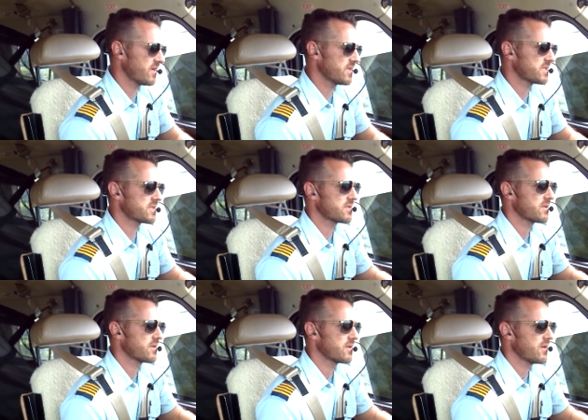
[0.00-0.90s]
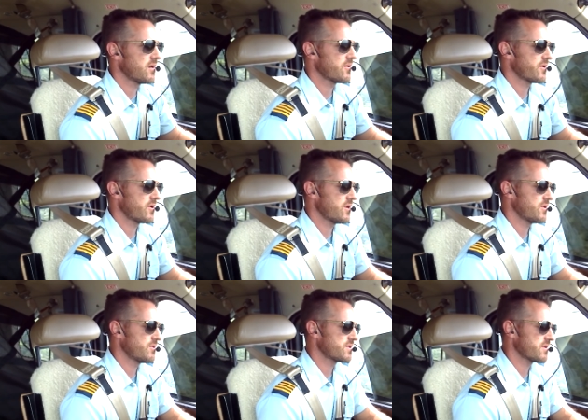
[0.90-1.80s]
knots on the
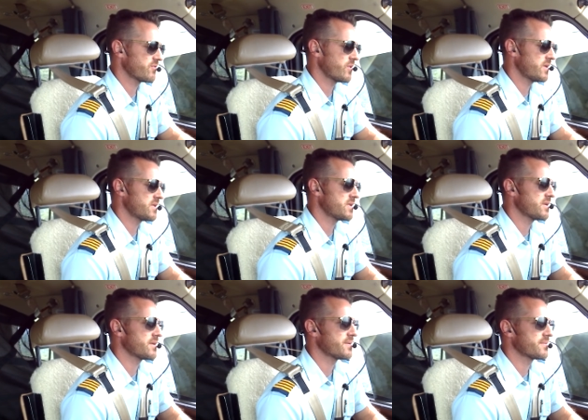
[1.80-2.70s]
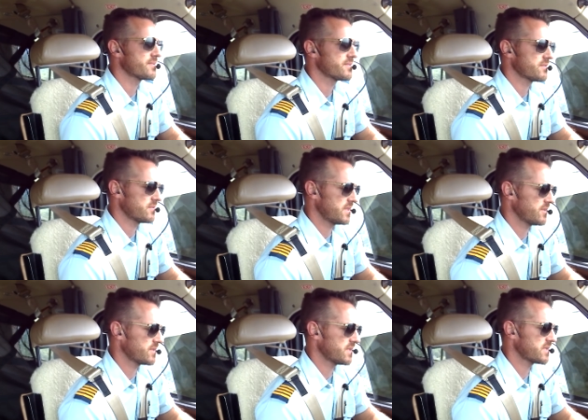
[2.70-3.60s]
nose of wind. 500.
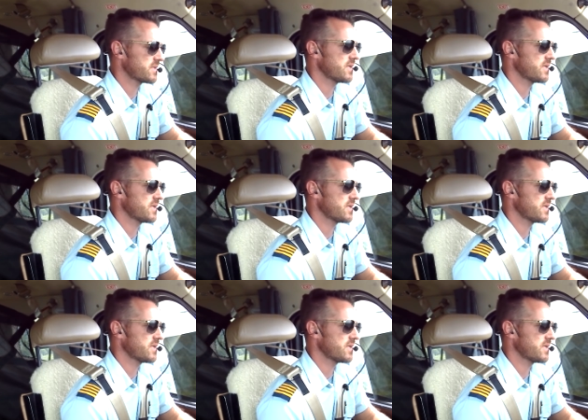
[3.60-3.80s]
Now 6